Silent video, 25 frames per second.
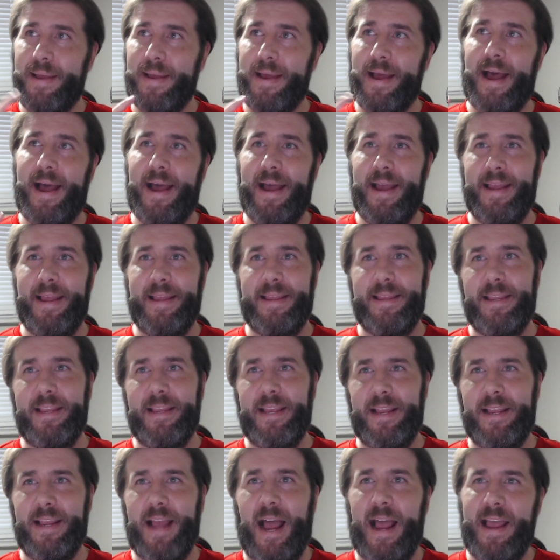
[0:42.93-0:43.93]
I
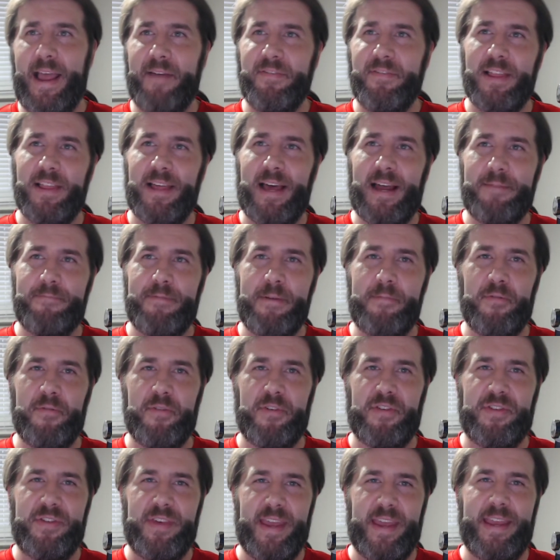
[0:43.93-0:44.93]
have a lot of people
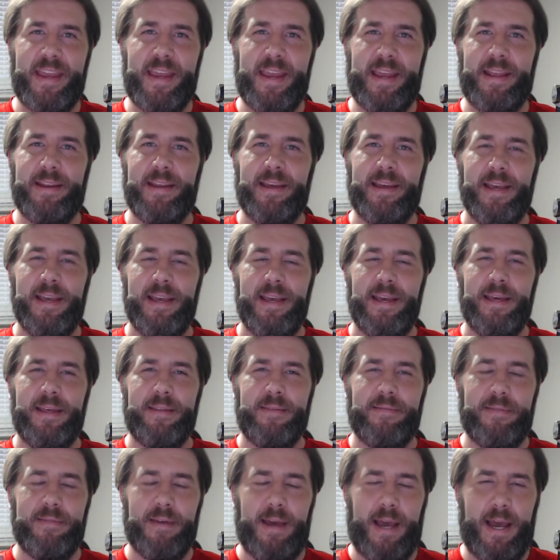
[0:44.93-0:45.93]
thinking
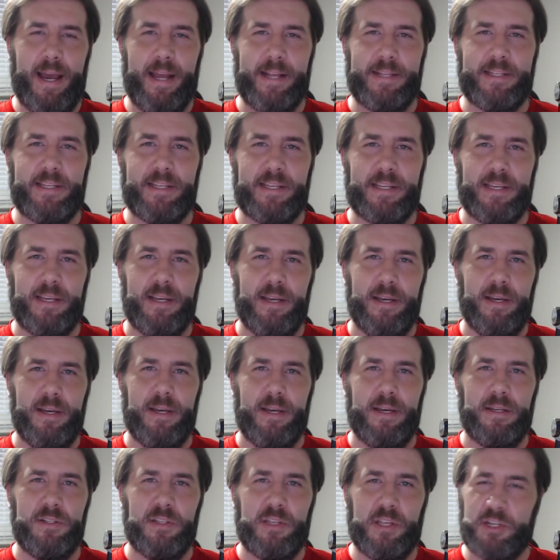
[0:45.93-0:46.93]
that
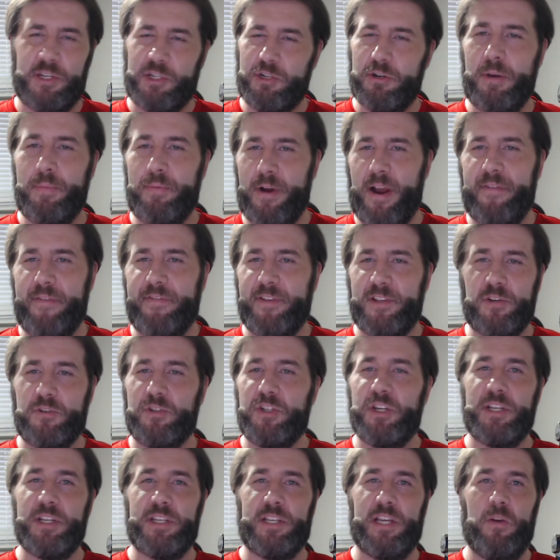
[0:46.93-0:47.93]
the Street Profits are
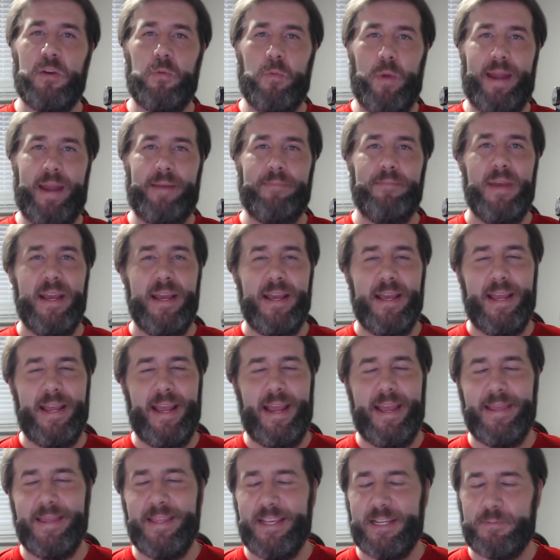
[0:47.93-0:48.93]
just going to win
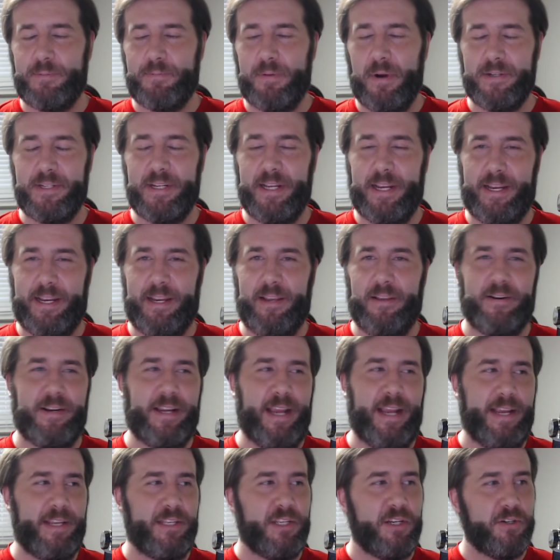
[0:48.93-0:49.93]
in this particular case.